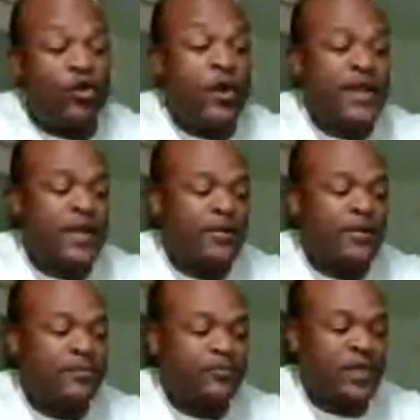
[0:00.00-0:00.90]
graded?
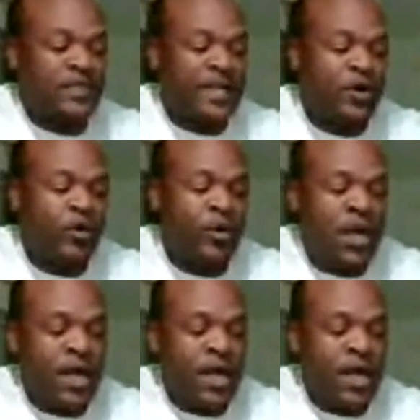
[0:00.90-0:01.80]
Because I
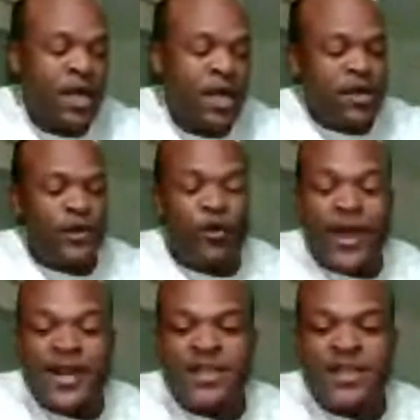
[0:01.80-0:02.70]
know
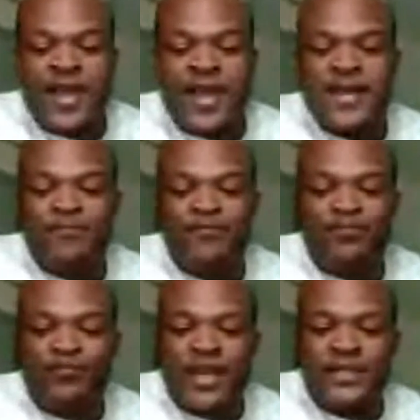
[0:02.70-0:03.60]
the
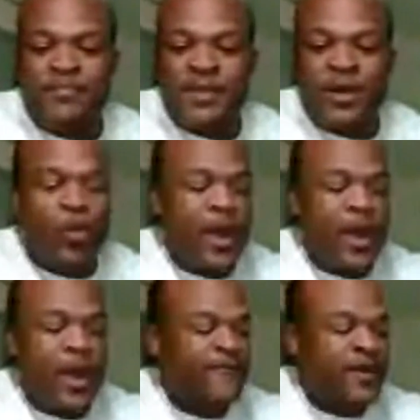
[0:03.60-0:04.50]
graded thing is
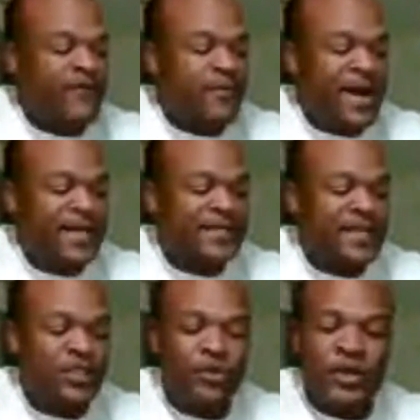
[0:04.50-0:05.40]
a big wave.
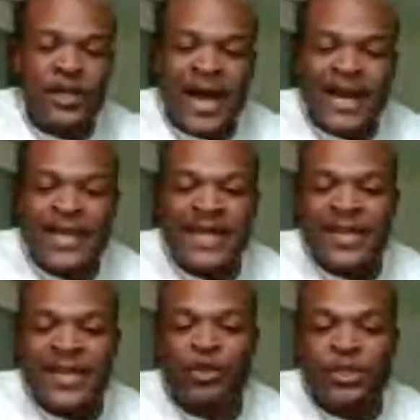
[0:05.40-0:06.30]
Everybody's into
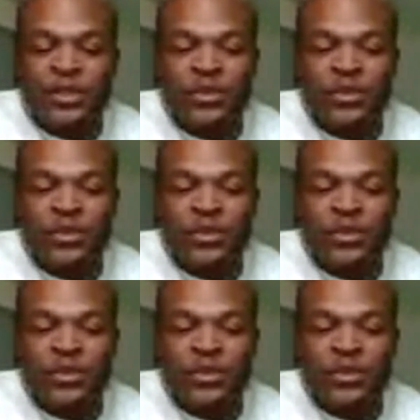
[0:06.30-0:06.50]
it. I didn't get